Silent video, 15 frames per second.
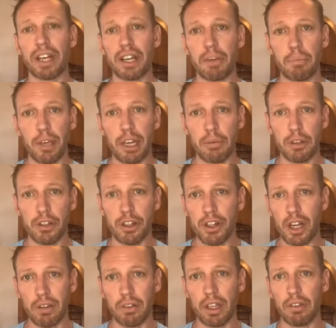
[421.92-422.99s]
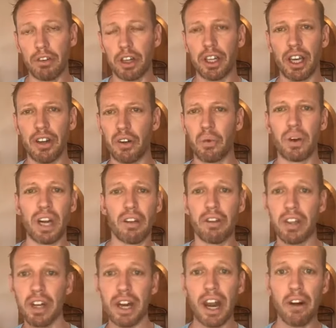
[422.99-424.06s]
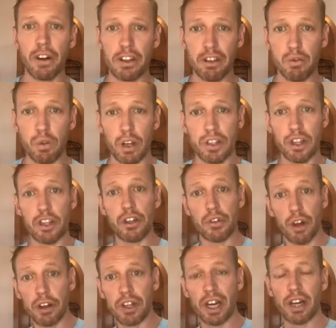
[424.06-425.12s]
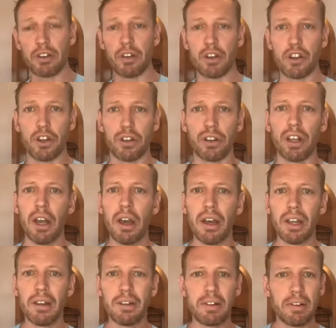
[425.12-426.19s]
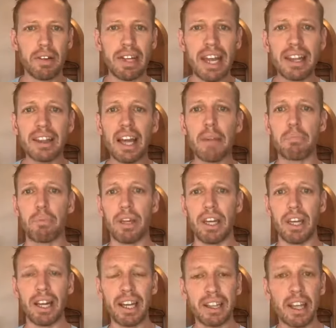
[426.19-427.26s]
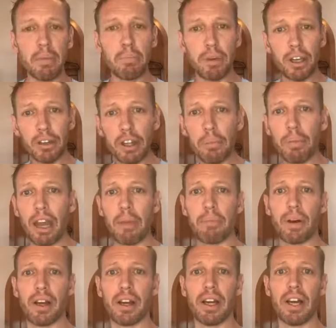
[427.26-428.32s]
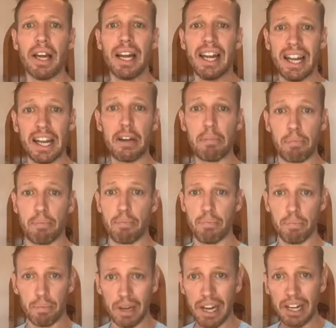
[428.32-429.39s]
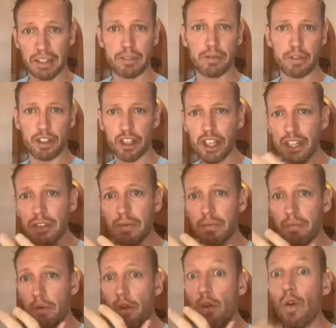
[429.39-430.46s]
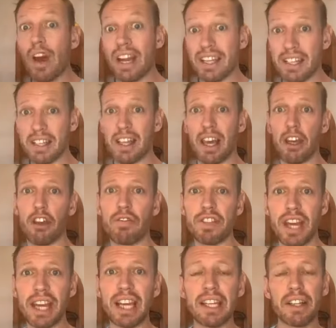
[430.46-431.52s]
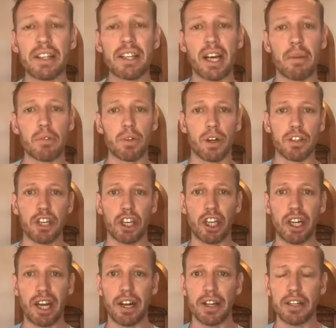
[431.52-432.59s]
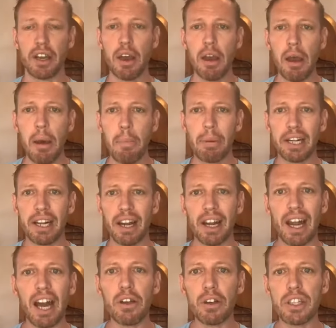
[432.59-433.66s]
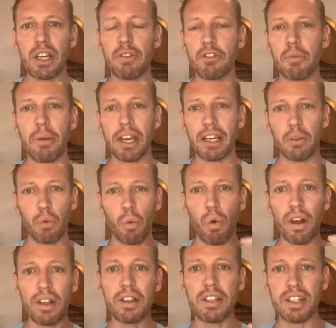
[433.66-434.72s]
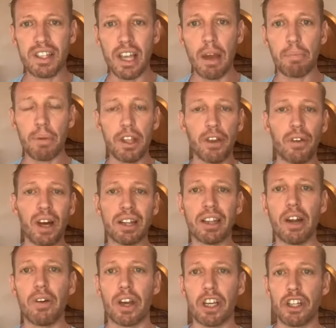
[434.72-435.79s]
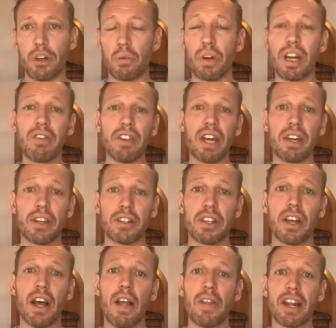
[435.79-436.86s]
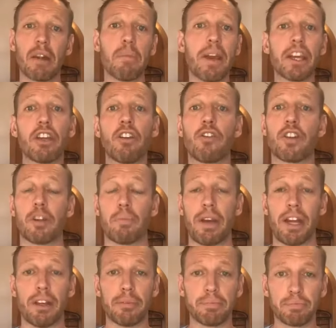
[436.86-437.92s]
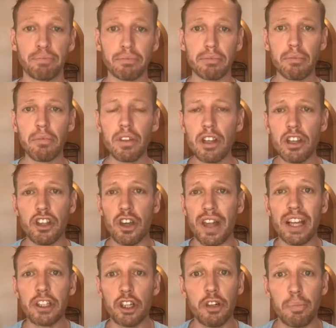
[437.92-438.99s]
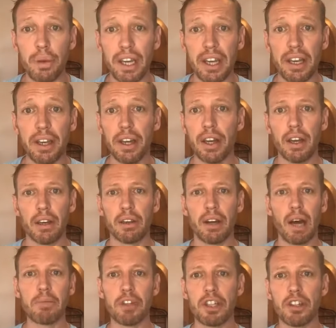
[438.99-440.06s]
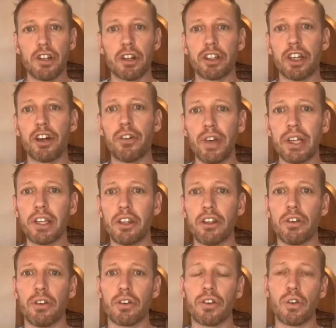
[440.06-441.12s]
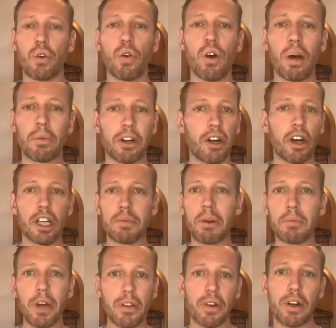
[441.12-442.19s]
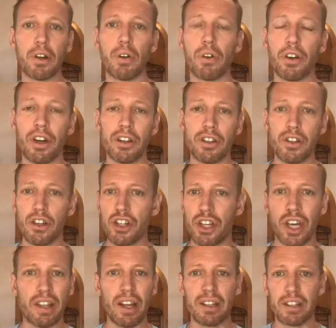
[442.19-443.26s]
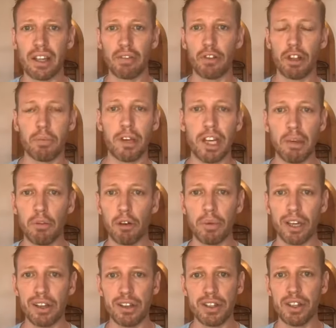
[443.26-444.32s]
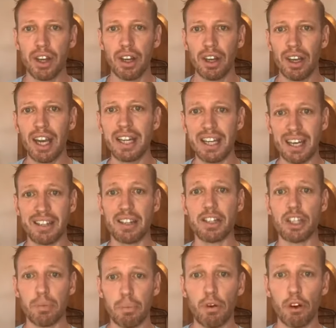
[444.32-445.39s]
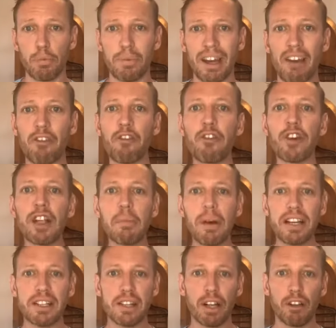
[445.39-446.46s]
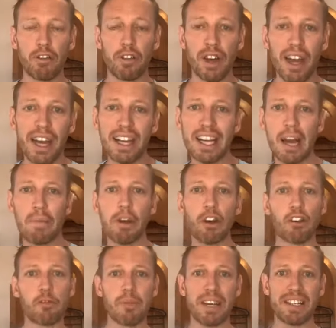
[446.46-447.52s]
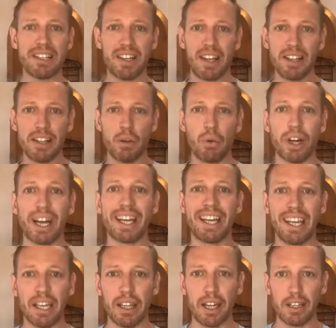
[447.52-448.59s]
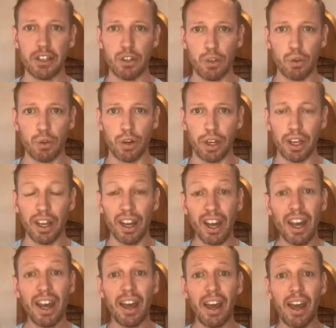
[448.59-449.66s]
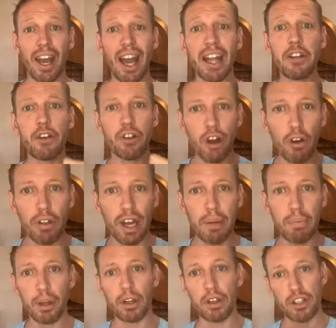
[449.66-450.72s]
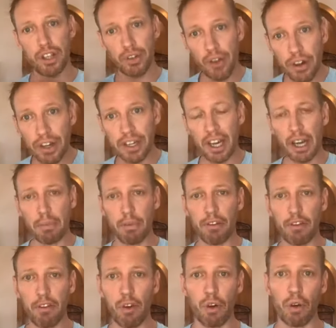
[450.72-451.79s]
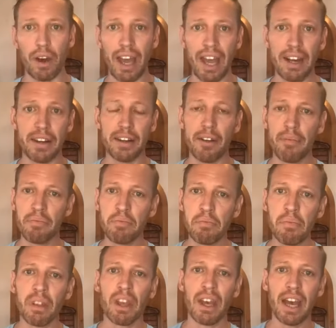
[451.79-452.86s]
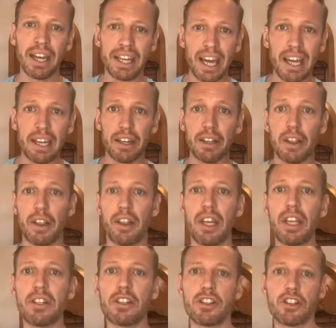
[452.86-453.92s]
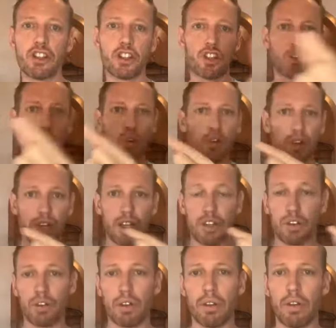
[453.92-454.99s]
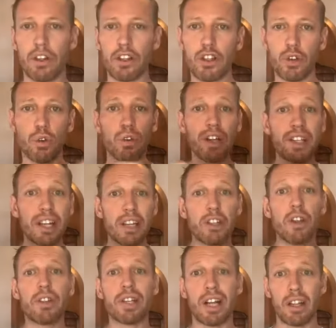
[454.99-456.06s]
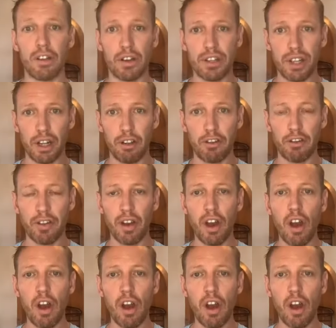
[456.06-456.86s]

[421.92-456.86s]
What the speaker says: going to be able to travel ever again, or whatever the narrative was that you wrote down in your journal. Let that be. Let that be on the paper. Let it just rest there. You've taken the time to articulate it, but allow yourself to make one step in the right direction, whatever that is, that'll make you feel better. So that could be, I'm just not going to read the news, or I'm going to ask my brother-in-law not to share that stuff with me anymore because it doesn't support me. I feel myself coming off my center when I hear that story. And you know that because you wrote it down before. And again, these stories, the stories that you tell yourself,